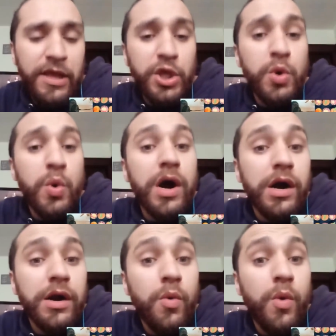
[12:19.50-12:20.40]
You
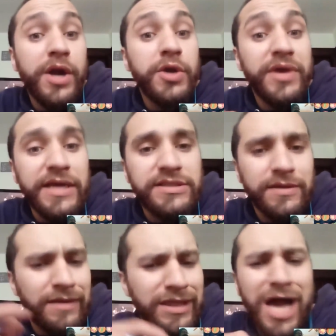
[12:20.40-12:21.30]
are what you eat.
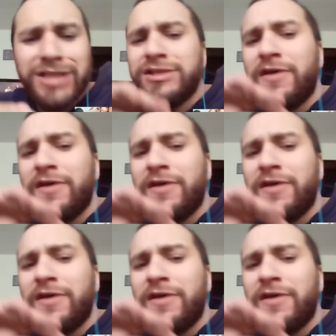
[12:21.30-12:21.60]
Lots of